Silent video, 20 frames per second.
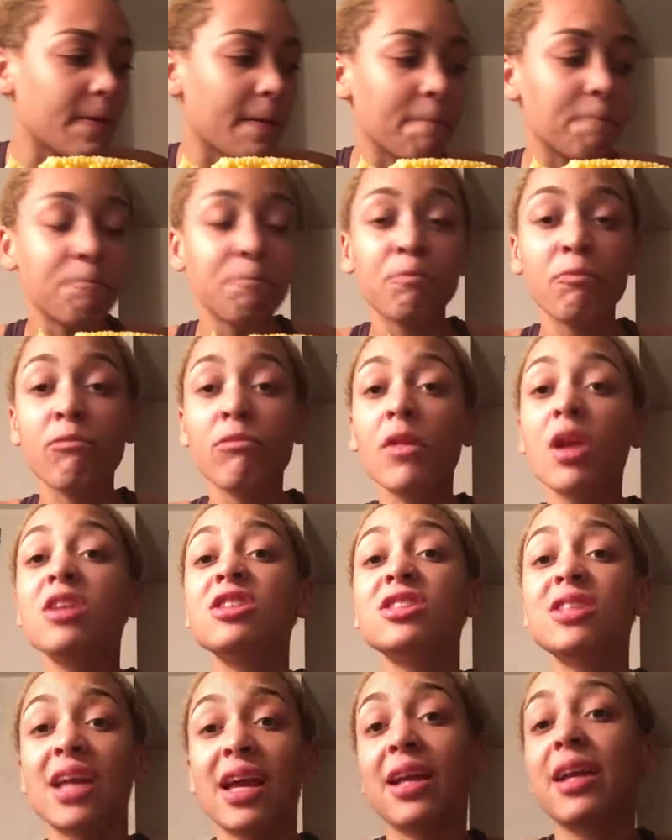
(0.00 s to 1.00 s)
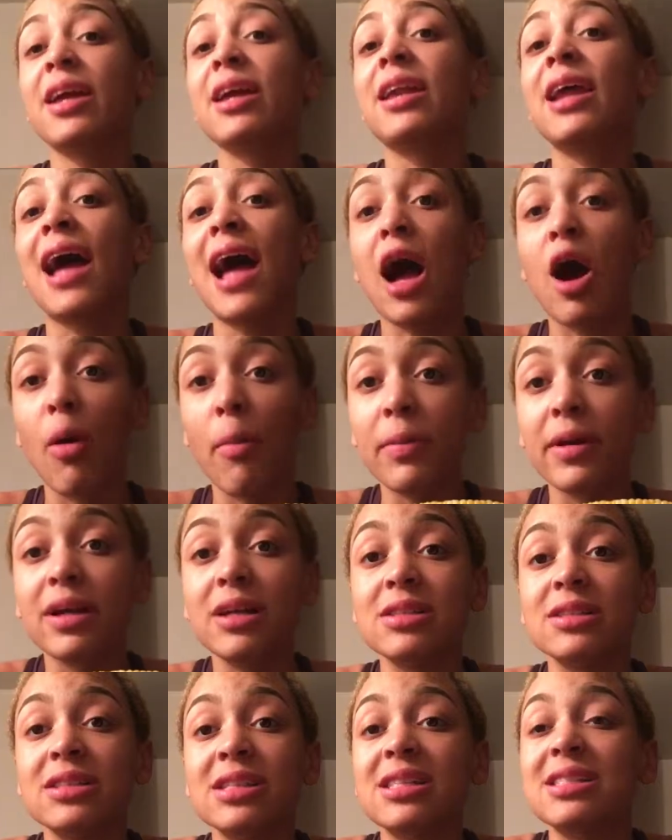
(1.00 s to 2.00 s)
me. Check it out
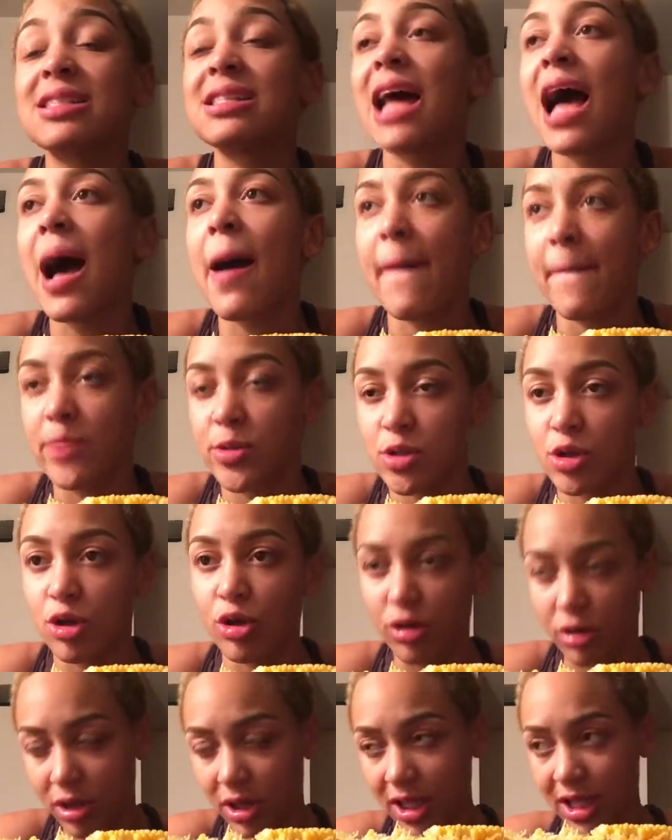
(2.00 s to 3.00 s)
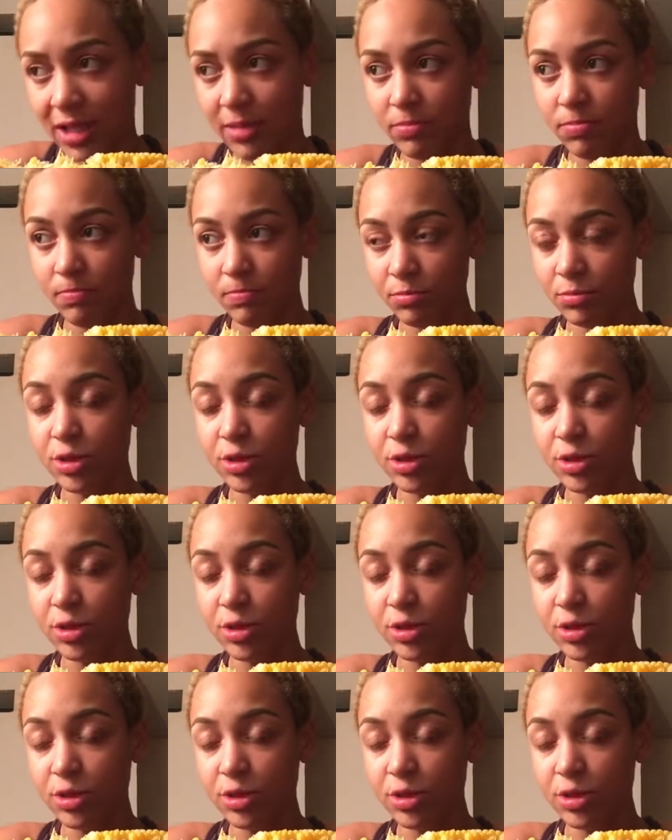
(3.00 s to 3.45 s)
because it's absolutely,